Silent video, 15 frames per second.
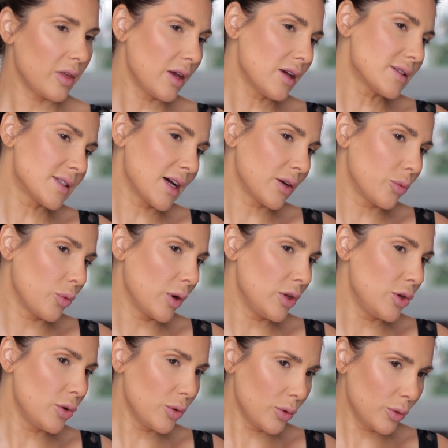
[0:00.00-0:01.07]
The thing is that
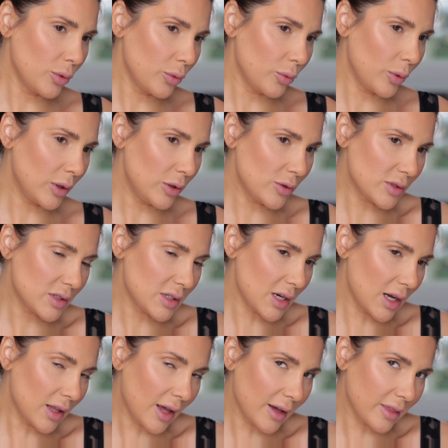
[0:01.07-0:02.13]
when you
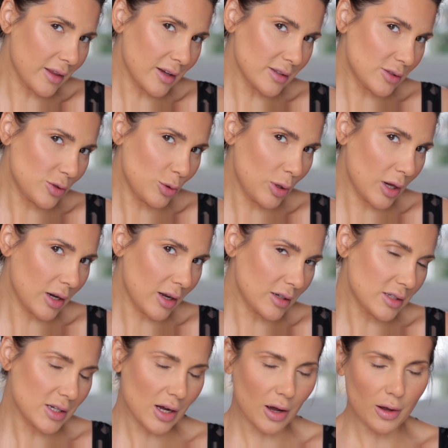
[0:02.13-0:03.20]
stay like this, you
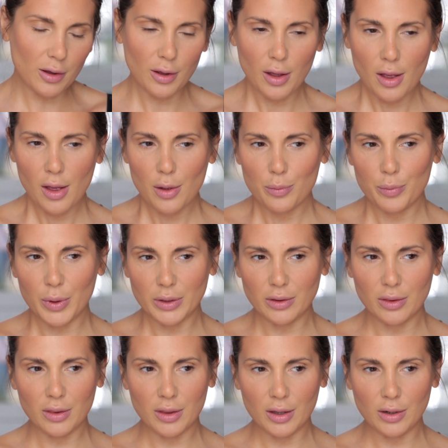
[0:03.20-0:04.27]
cannot tell.
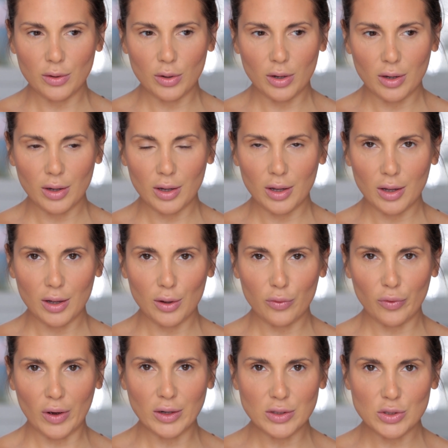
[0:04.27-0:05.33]
But then
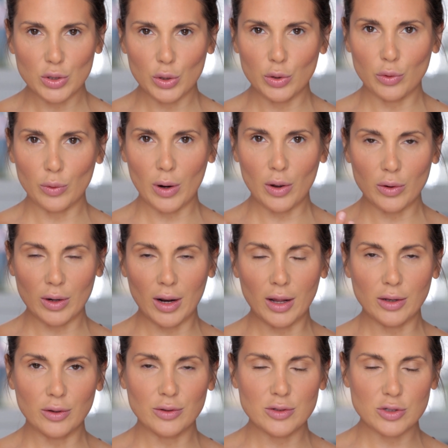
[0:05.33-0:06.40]
if I turn around and
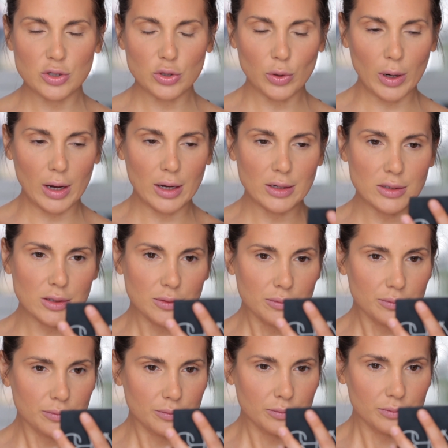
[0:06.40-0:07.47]
I look straight,
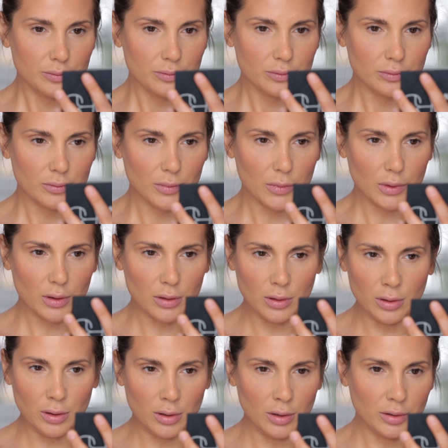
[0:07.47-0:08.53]

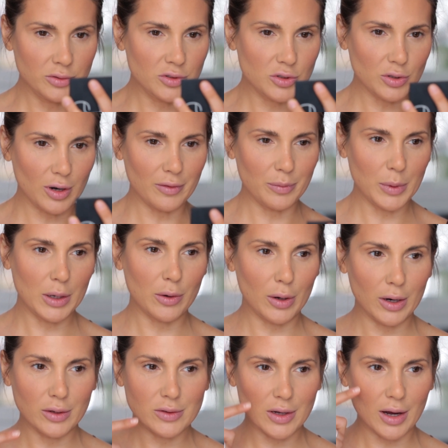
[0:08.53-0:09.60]
oh, it's driving me
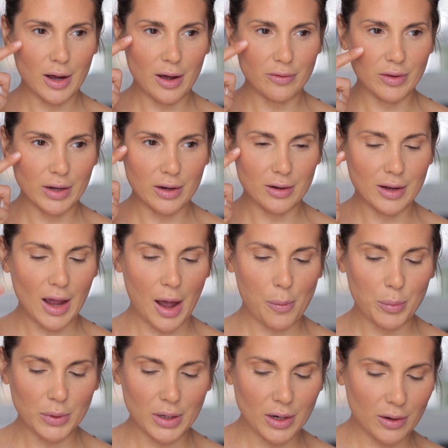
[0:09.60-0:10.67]
crazy. I have like a
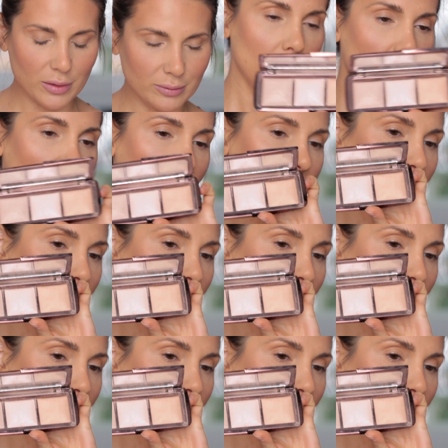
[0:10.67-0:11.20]
gap in here. Okay,